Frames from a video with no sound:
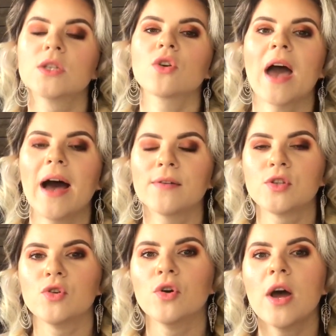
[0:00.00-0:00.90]
is you have
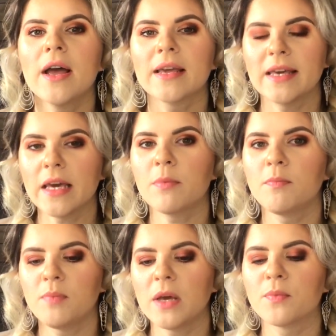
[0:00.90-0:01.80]
to
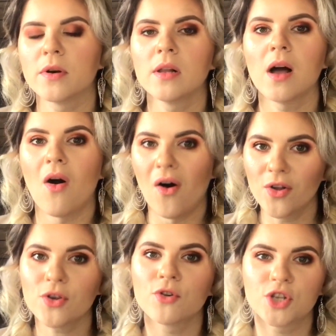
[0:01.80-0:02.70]
keep people
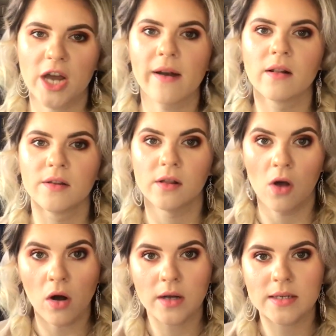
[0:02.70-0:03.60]
on your channel the
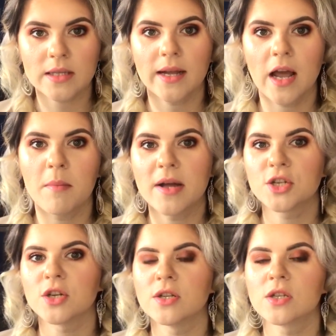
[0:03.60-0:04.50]
longest, like I
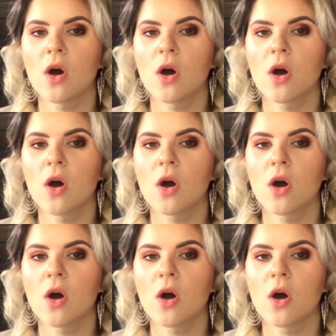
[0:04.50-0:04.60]
mentioned.